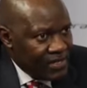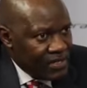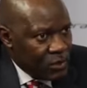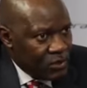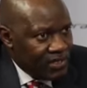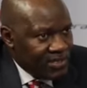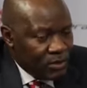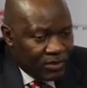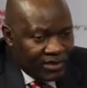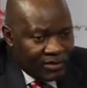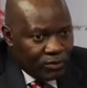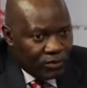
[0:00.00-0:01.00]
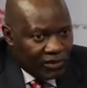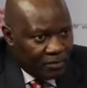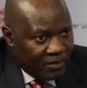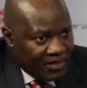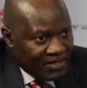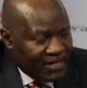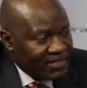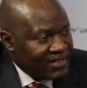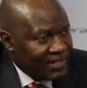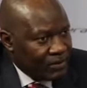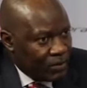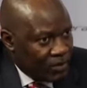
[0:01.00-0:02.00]
So there's no need to replace that
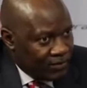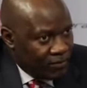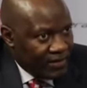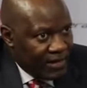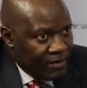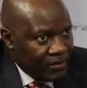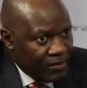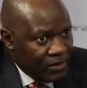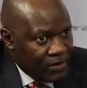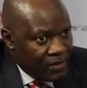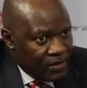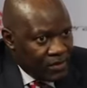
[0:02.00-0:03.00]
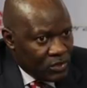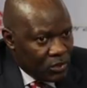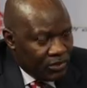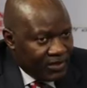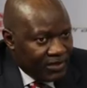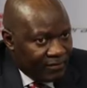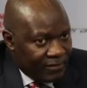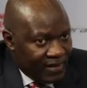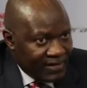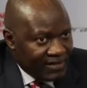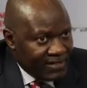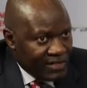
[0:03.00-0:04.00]
technology for now. So the
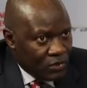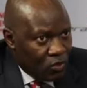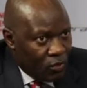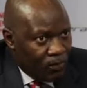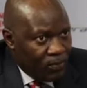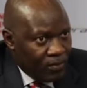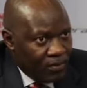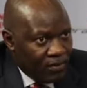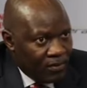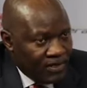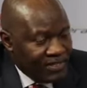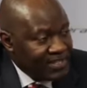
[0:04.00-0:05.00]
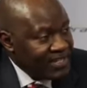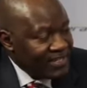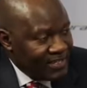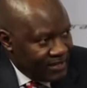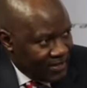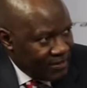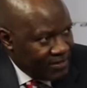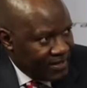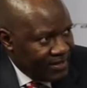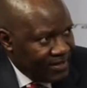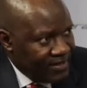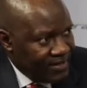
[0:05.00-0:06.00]
revised scope is
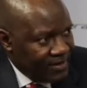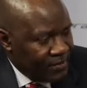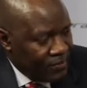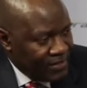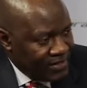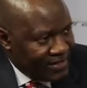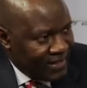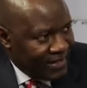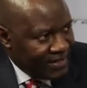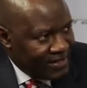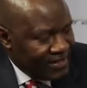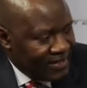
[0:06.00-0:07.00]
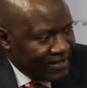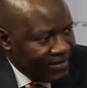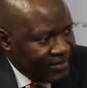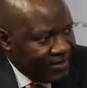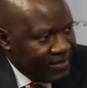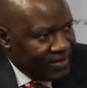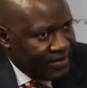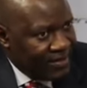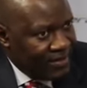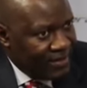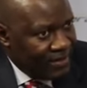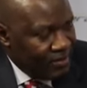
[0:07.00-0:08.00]
60,000, which is targeting
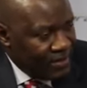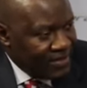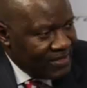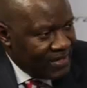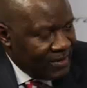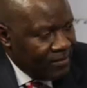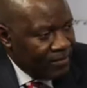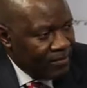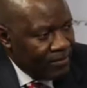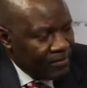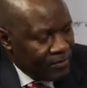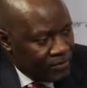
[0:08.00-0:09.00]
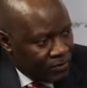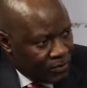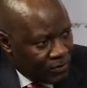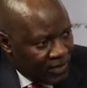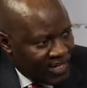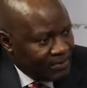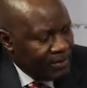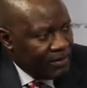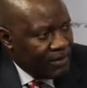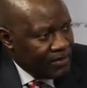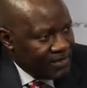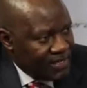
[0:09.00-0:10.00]
the medium to large
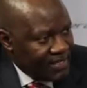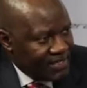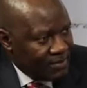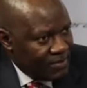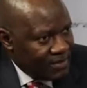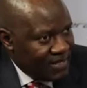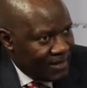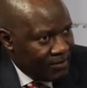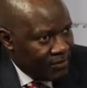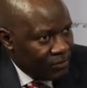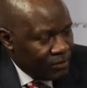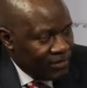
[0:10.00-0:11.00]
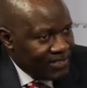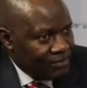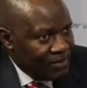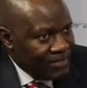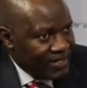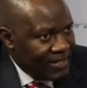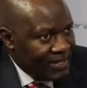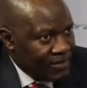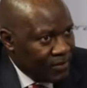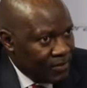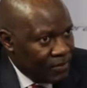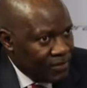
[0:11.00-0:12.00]
power users. Medium, this is basically
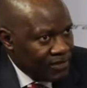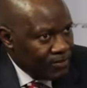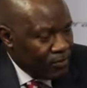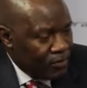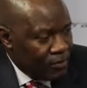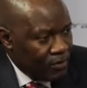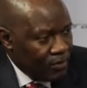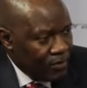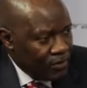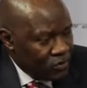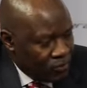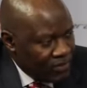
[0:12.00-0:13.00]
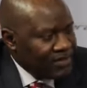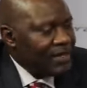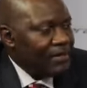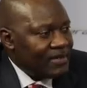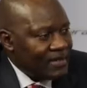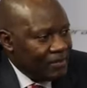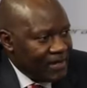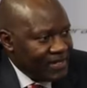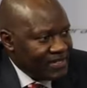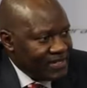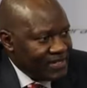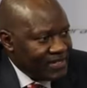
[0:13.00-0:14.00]
your small to medium
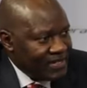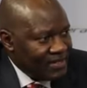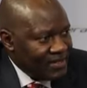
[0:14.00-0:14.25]
enterprises.